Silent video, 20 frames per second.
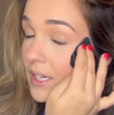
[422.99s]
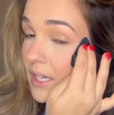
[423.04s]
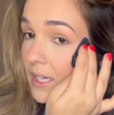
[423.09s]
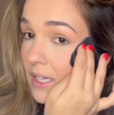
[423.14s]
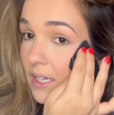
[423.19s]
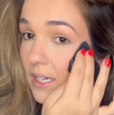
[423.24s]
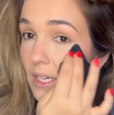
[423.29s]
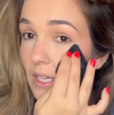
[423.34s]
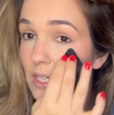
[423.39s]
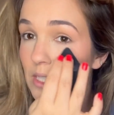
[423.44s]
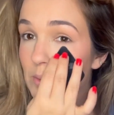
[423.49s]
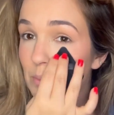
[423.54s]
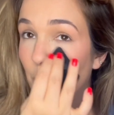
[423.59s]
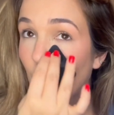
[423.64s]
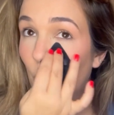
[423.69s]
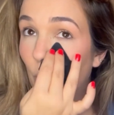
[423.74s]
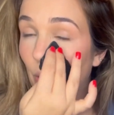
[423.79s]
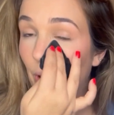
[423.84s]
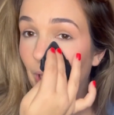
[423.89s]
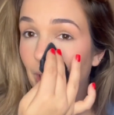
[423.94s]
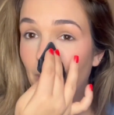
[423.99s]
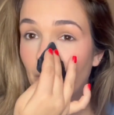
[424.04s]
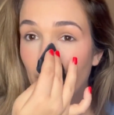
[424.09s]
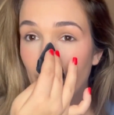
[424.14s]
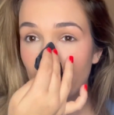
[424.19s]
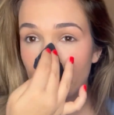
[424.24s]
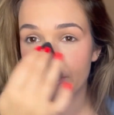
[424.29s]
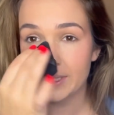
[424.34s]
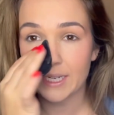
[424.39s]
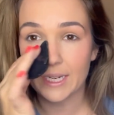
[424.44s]
It is pouring
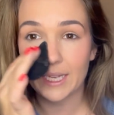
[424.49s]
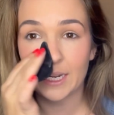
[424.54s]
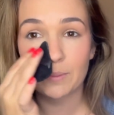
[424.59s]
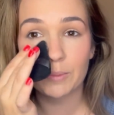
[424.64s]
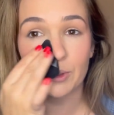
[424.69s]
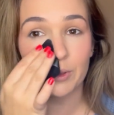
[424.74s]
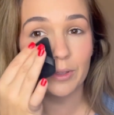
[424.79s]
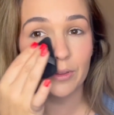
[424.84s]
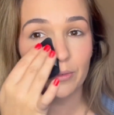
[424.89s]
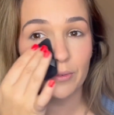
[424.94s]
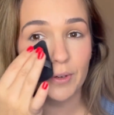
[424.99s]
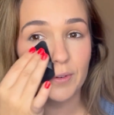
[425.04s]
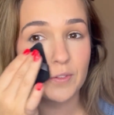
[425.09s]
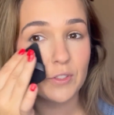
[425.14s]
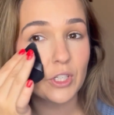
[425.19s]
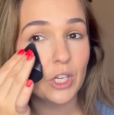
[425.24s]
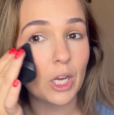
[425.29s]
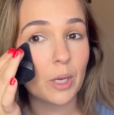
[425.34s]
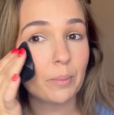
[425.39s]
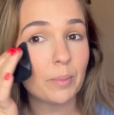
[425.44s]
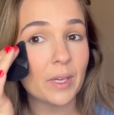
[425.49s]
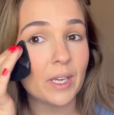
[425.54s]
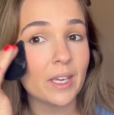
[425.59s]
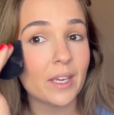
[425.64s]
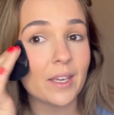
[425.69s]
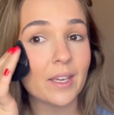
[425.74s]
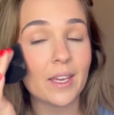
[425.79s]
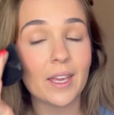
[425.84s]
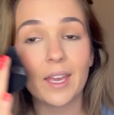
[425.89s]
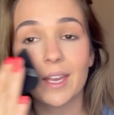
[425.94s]
out, and I'm going thrift
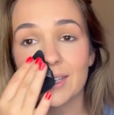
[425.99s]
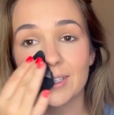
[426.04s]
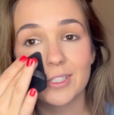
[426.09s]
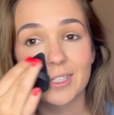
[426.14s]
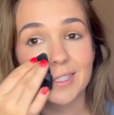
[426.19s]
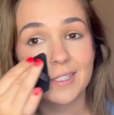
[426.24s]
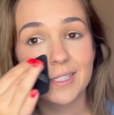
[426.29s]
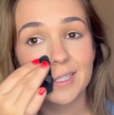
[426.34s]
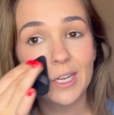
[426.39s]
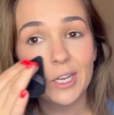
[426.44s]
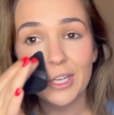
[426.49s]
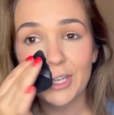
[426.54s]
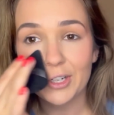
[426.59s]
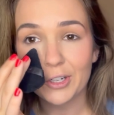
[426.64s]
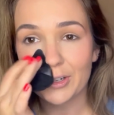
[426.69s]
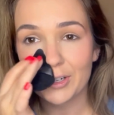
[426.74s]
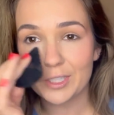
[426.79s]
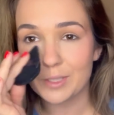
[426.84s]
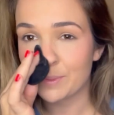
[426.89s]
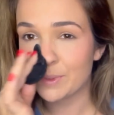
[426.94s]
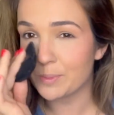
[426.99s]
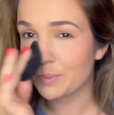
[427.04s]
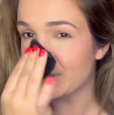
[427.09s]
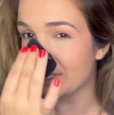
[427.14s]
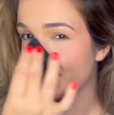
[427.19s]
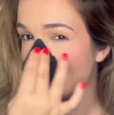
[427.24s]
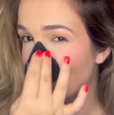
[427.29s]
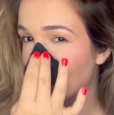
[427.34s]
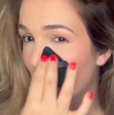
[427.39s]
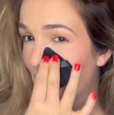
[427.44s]
shopping and just Christmas
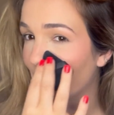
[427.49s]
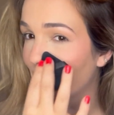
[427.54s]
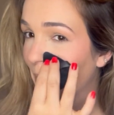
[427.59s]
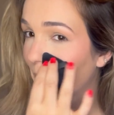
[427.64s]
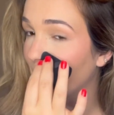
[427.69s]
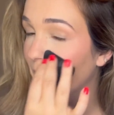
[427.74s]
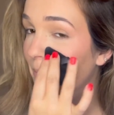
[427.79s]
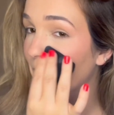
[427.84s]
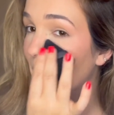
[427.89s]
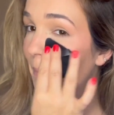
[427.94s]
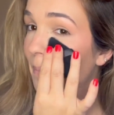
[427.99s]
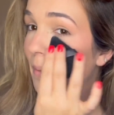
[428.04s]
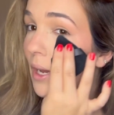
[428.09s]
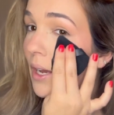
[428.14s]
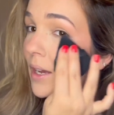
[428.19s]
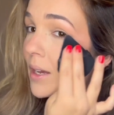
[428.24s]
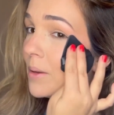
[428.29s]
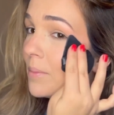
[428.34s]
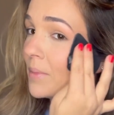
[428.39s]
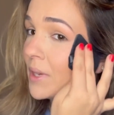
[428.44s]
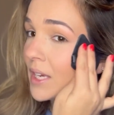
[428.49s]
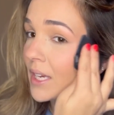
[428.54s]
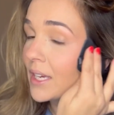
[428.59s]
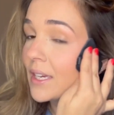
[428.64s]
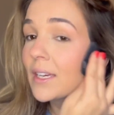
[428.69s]
present shopping with my mom.